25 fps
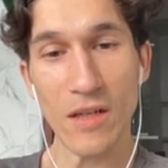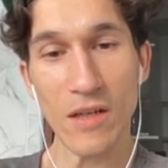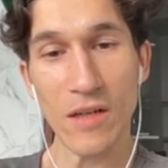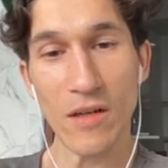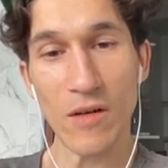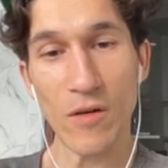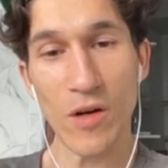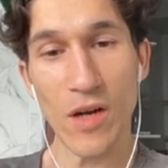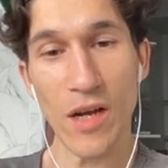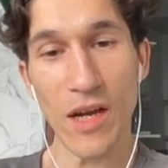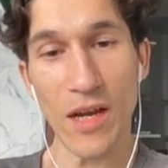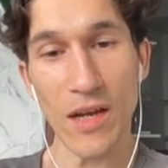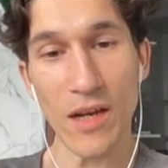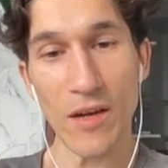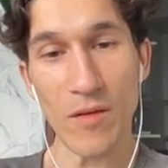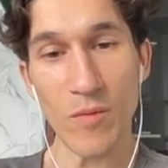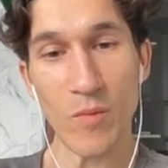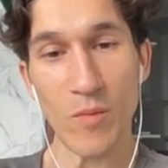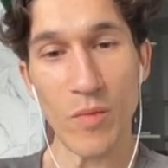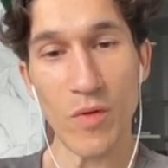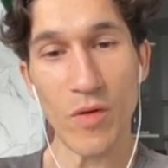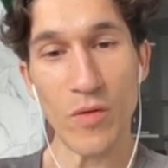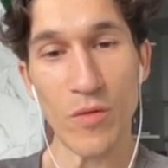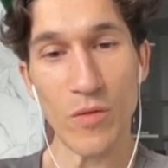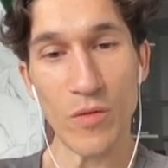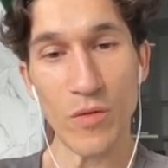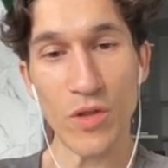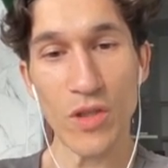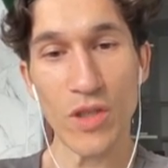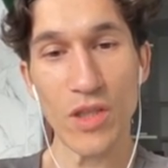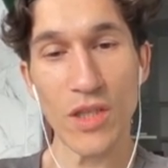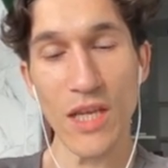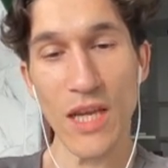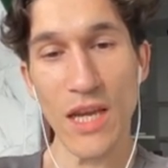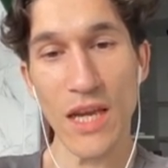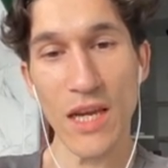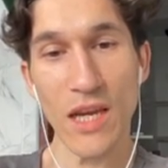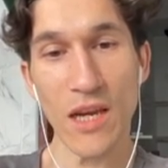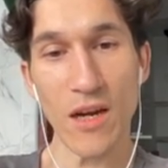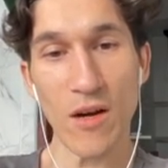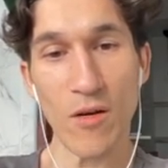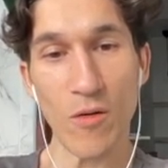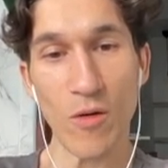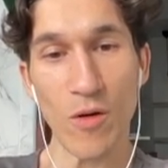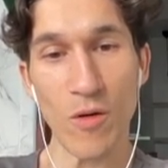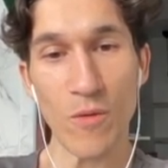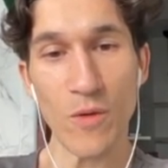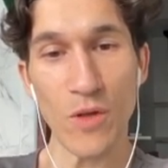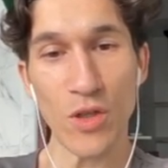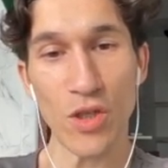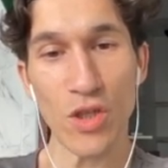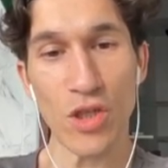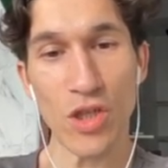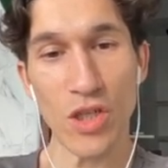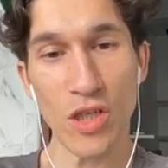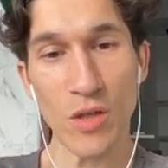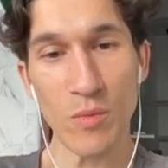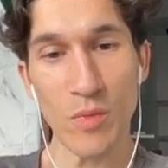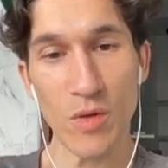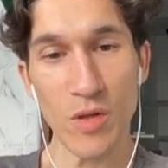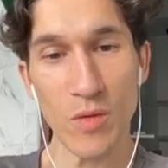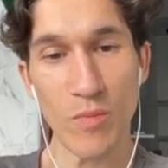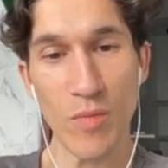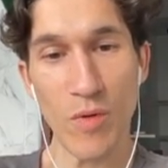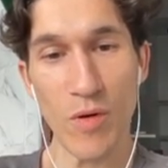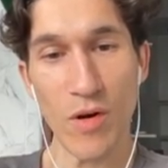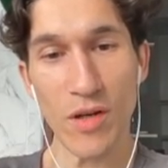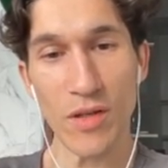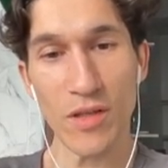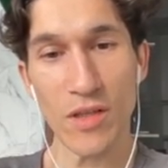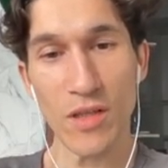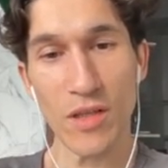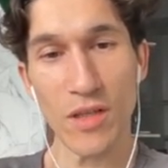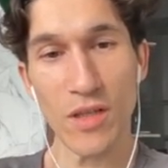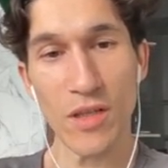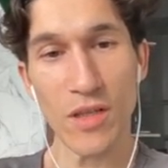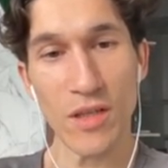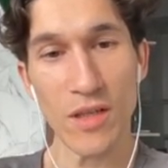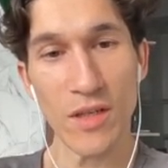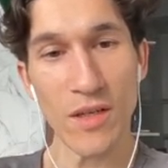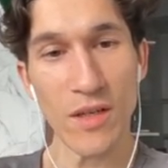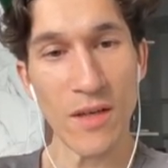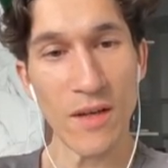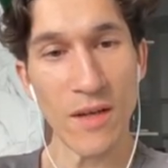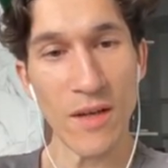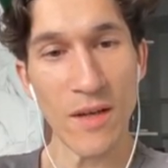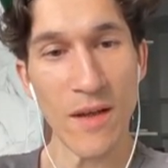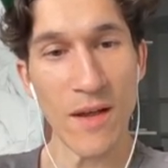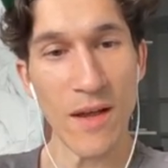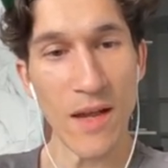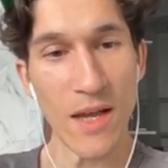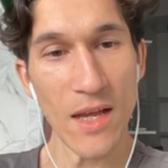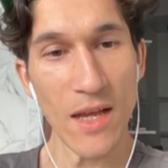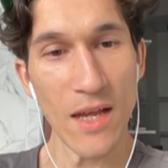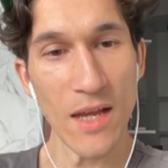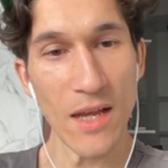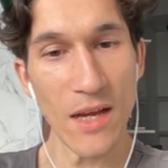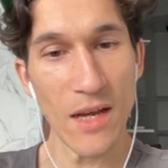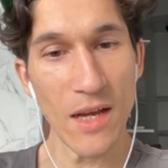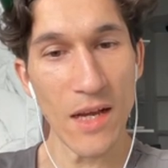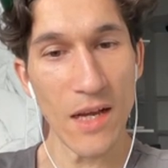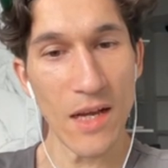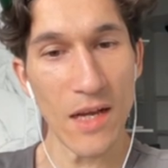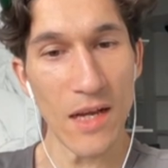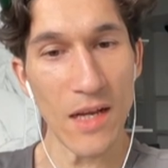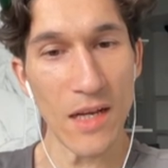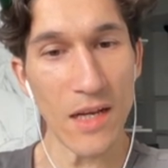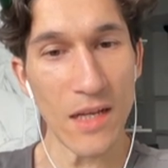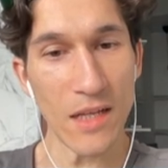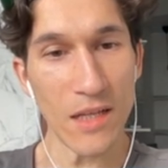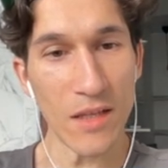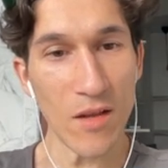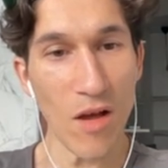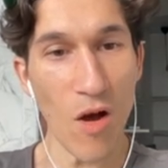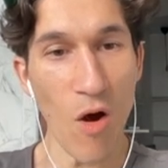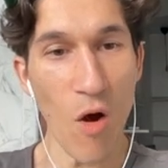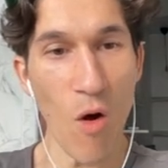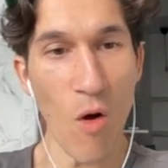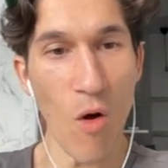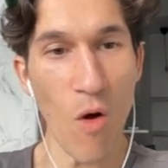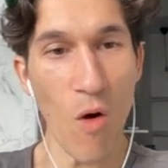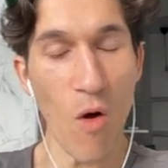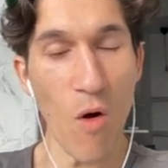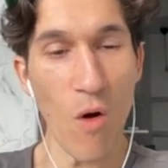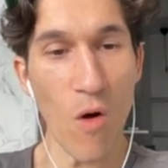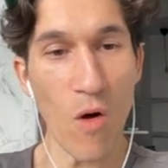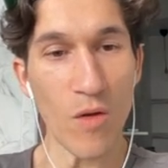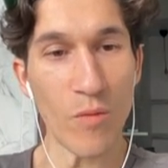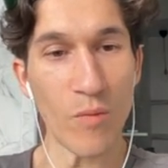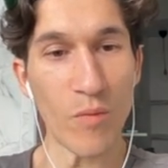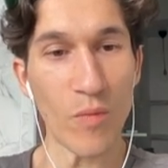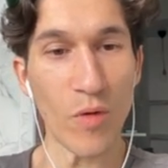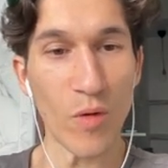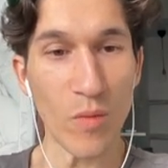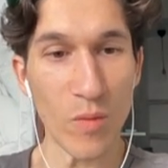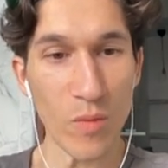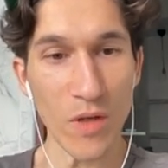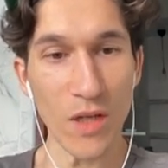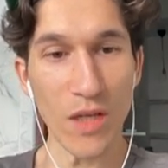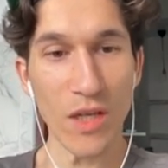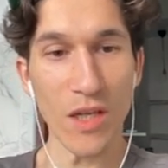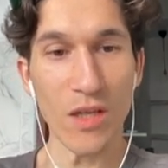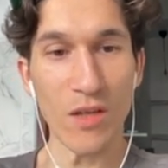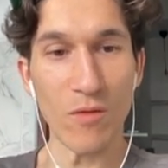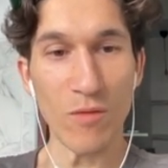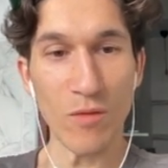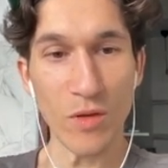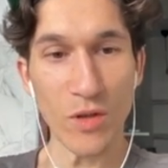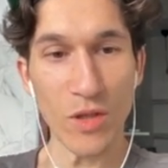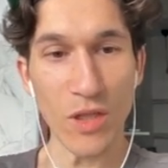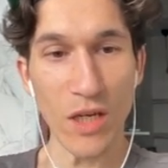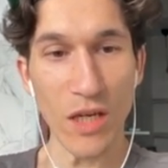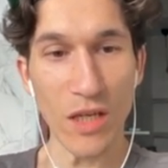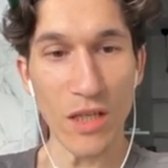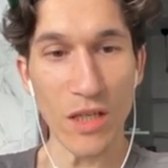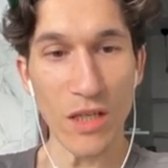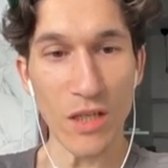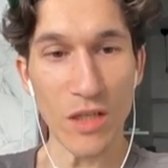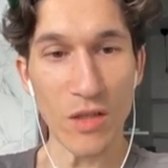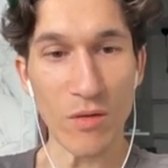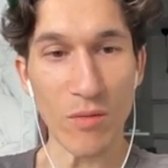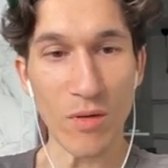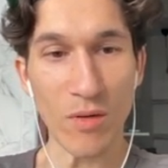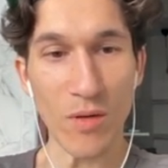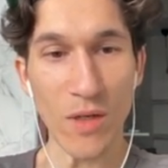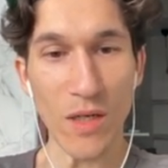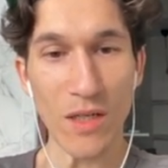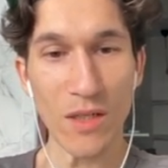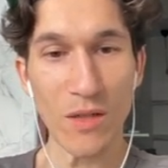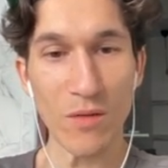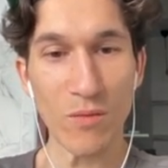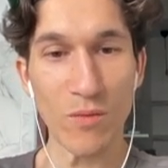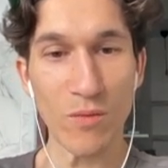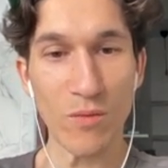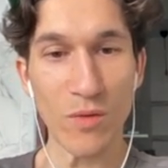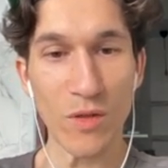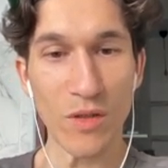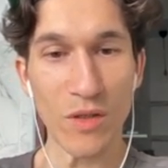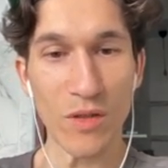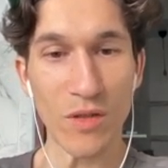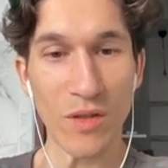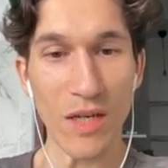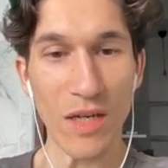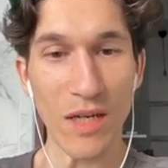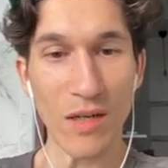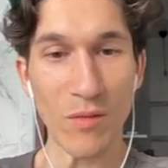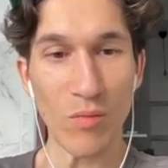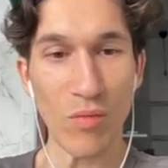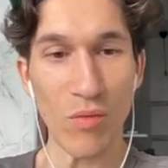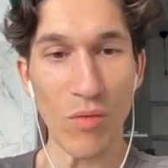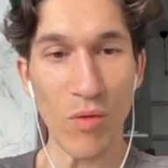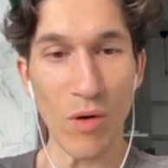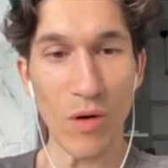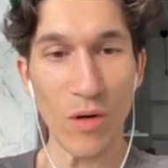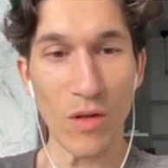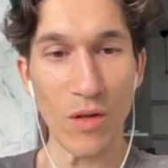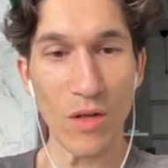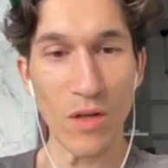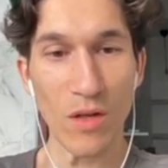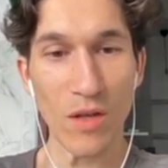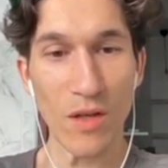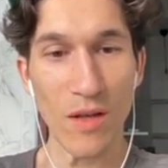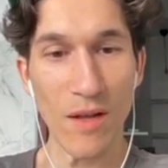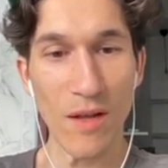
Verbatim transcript: Okay, blue is taking all the ship spot. And oh, and probably he will take this one, right? With grain port.